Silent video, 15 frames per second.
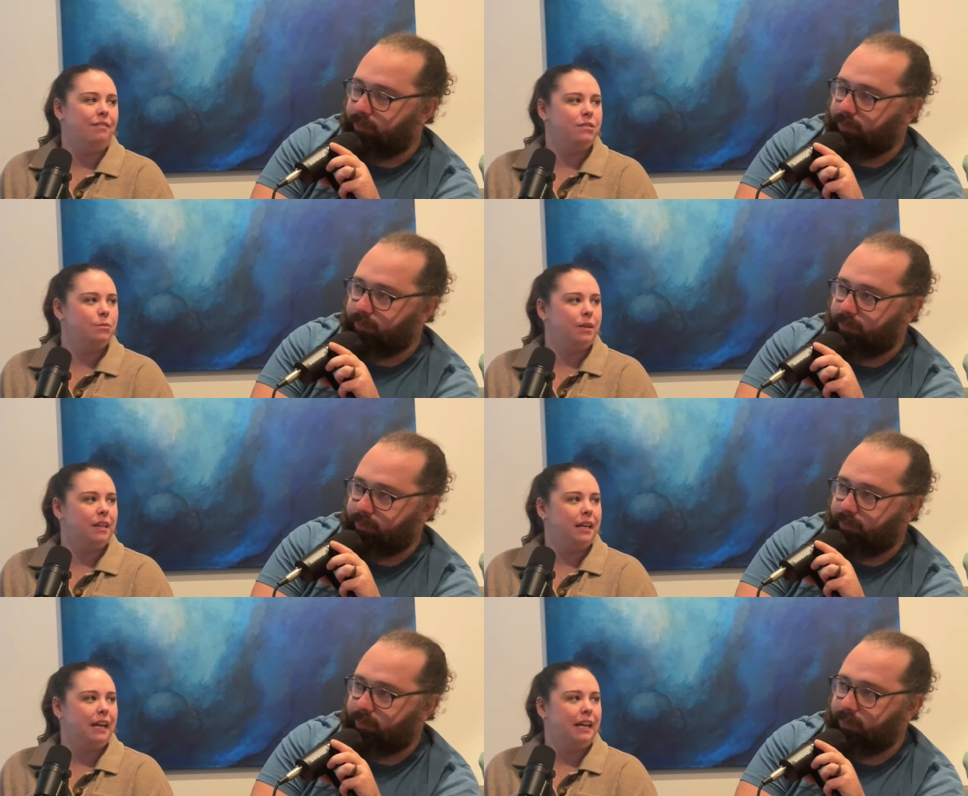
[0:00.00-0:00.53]
Speaker 1: was
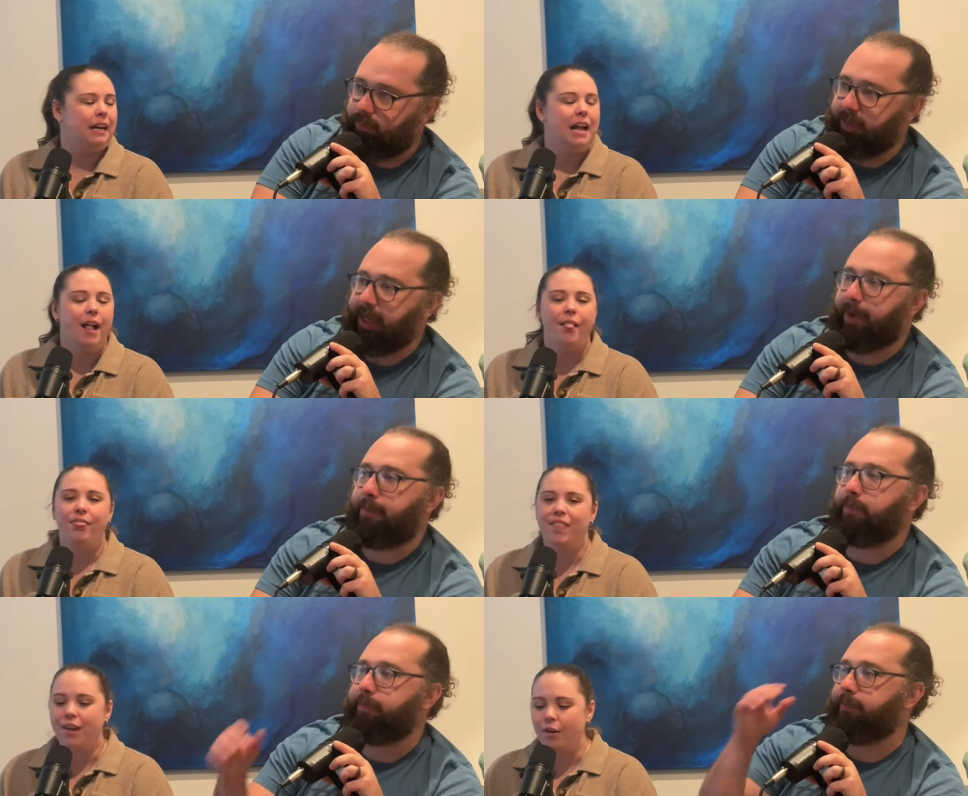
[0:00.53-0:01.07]
really it.
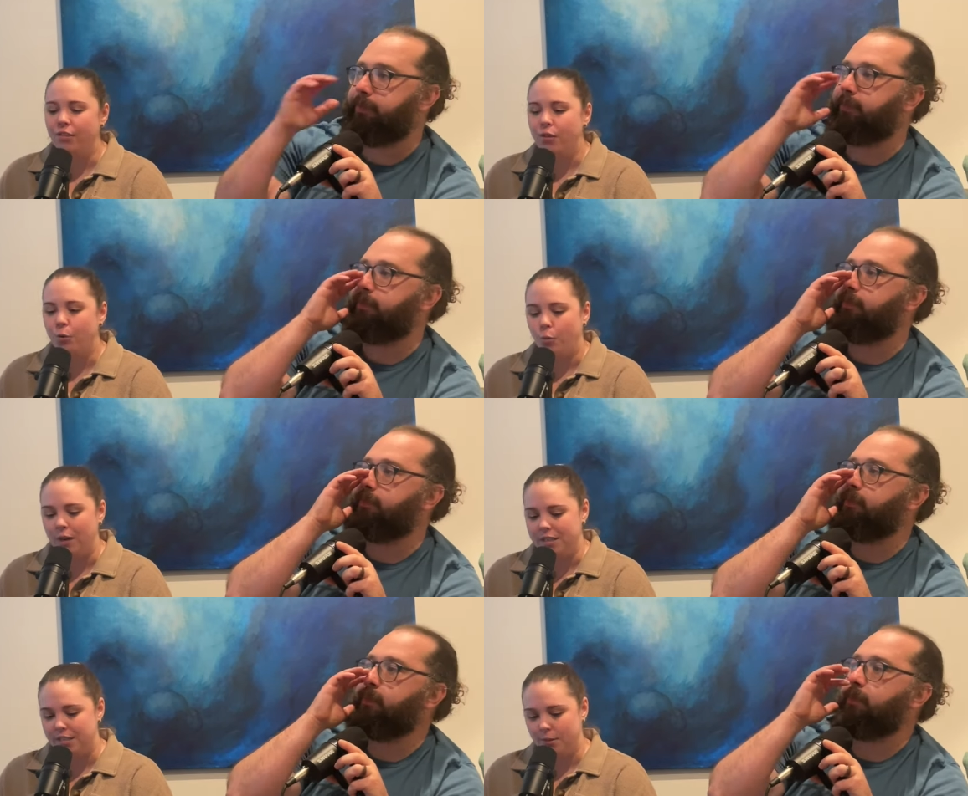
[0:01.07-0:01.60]
Yeah. The
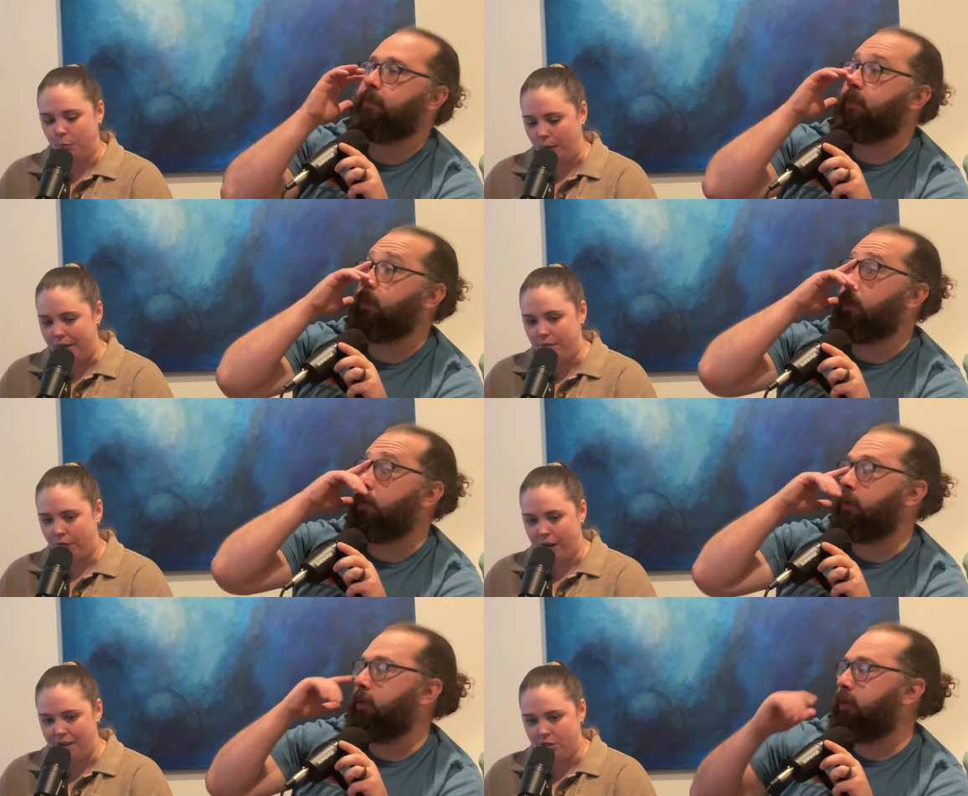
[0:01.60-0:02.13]
the what's the
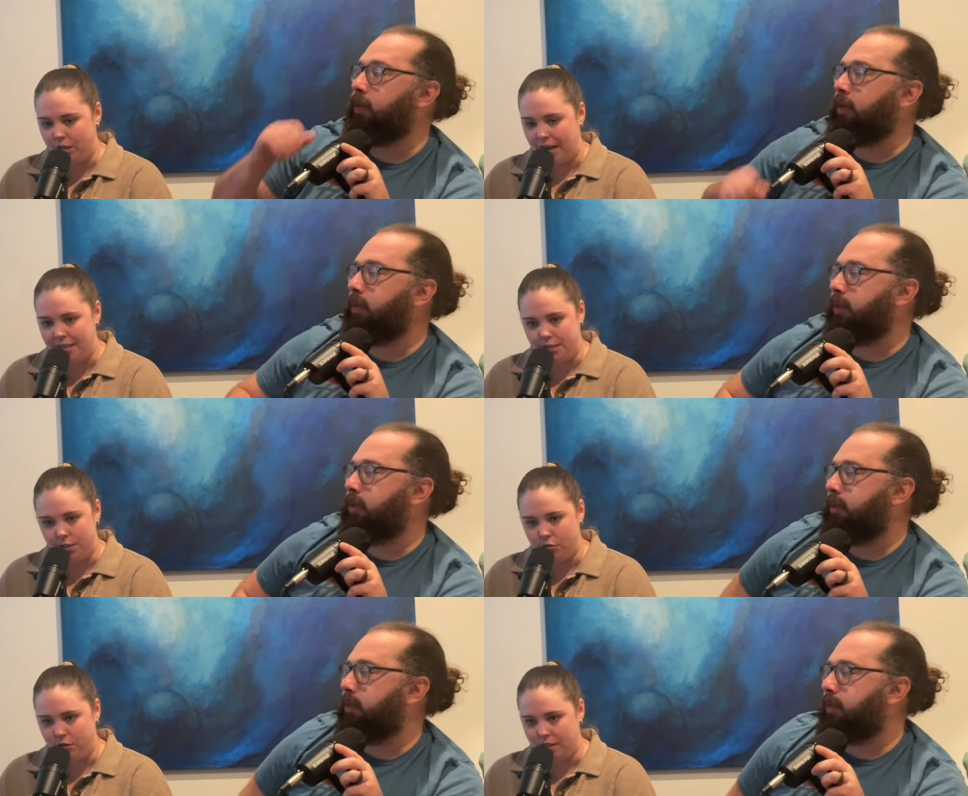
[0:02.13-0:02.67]
one
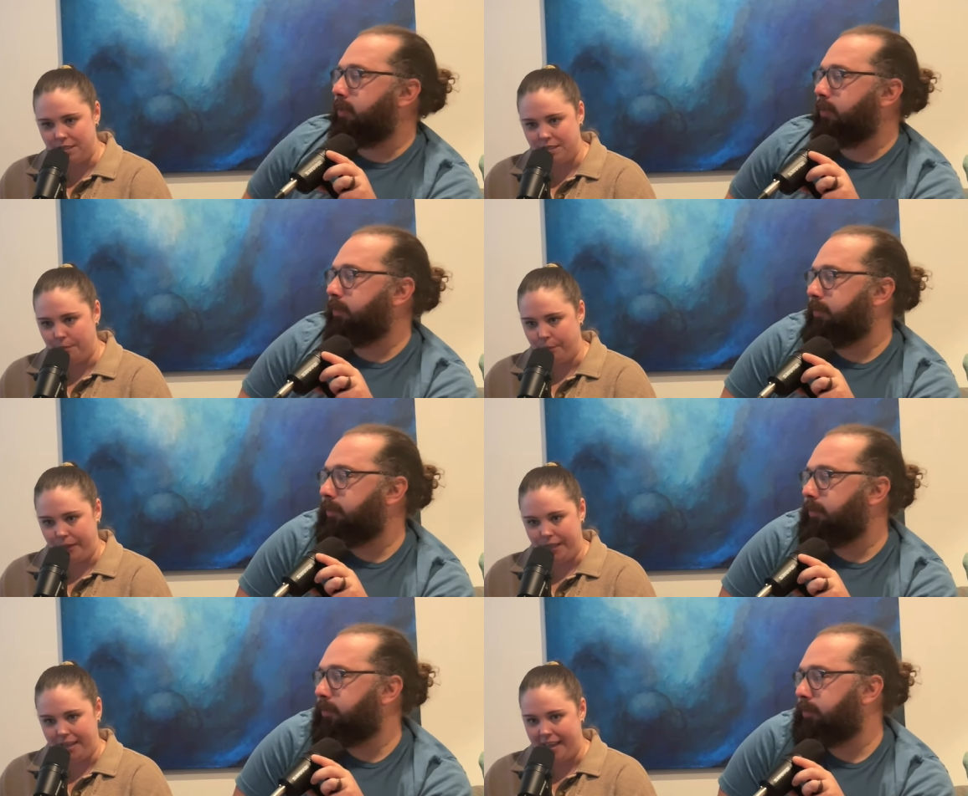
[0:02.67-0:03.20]
franchise you just
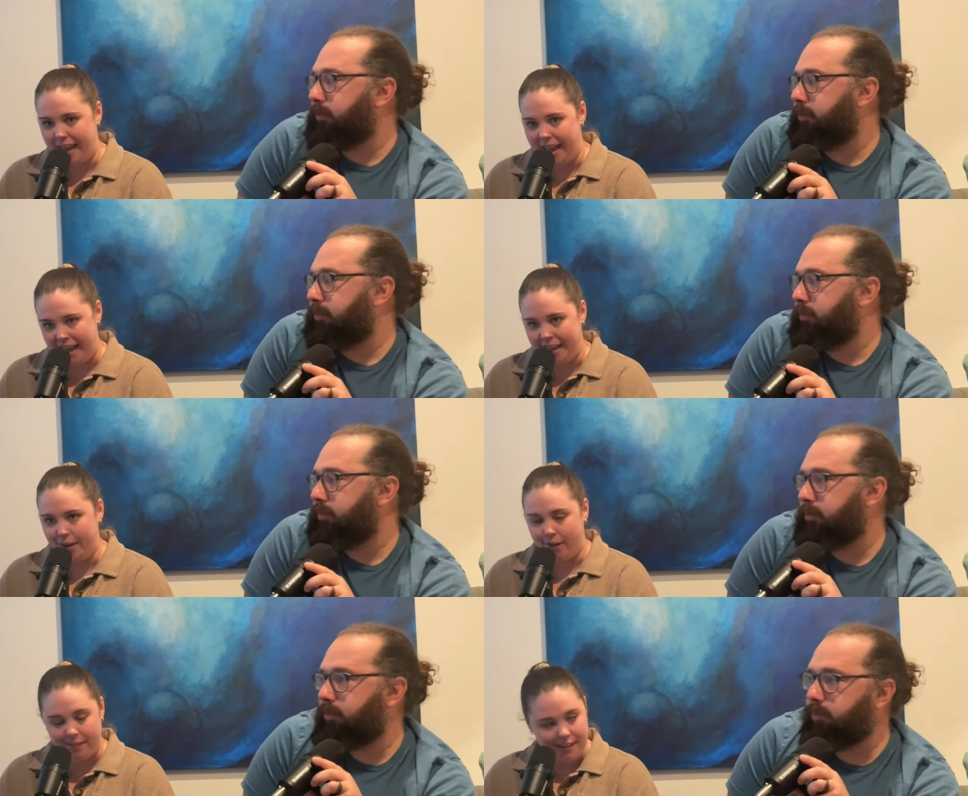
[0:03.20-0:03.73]
simply
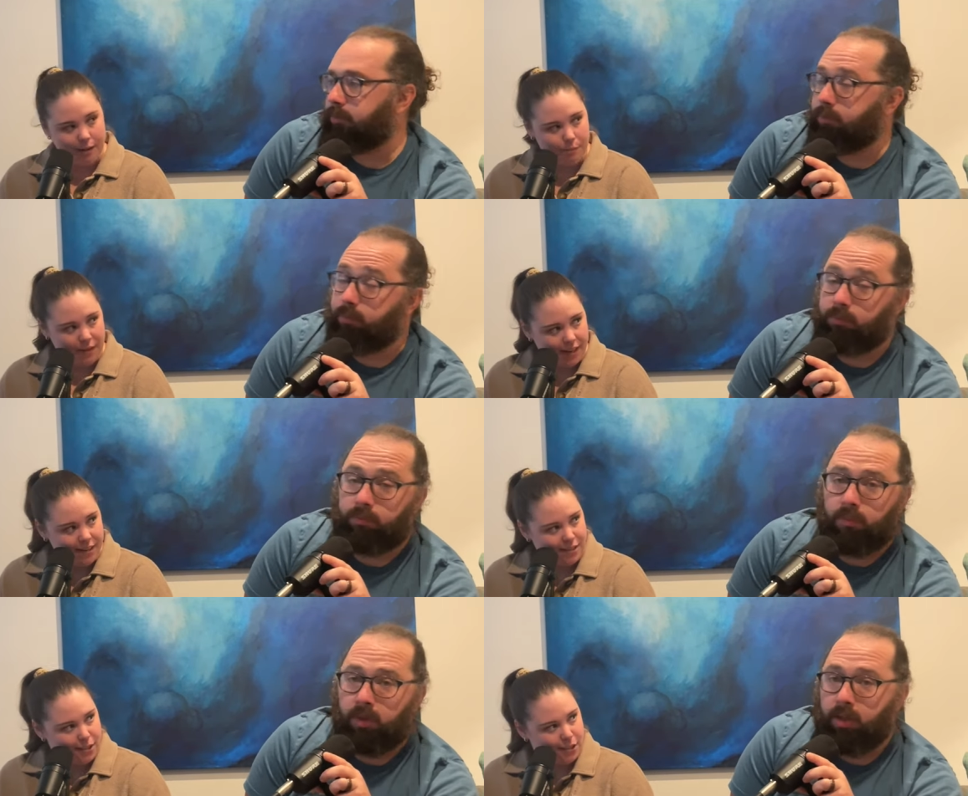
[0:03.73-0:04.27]
cannot get
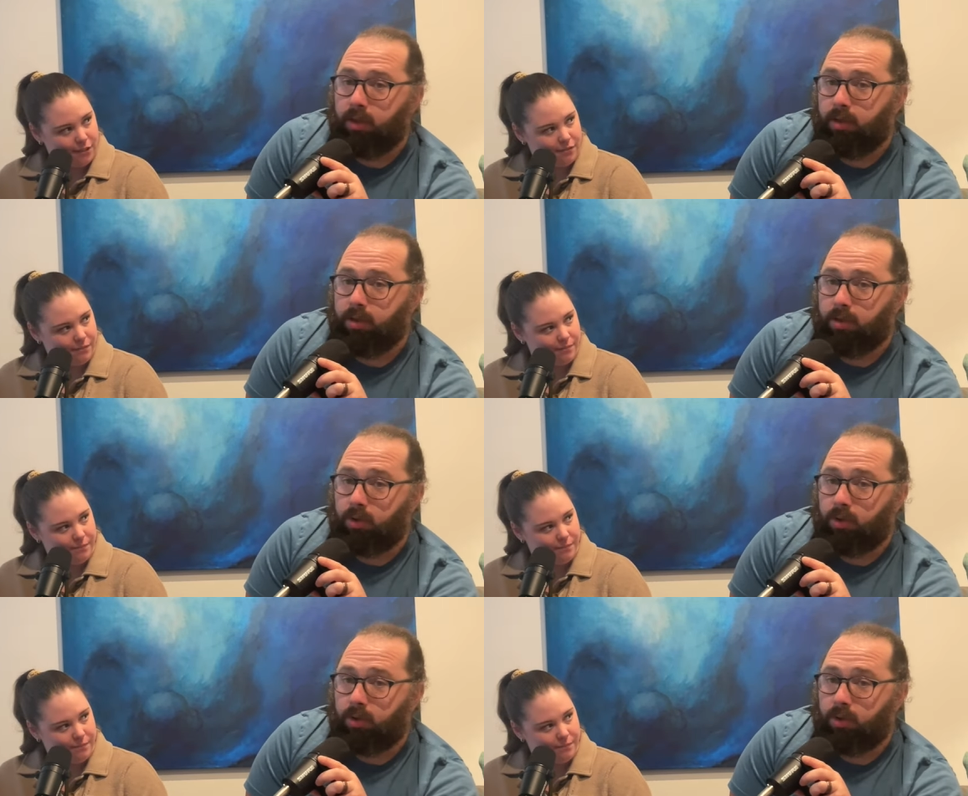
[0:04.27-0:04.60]
me into?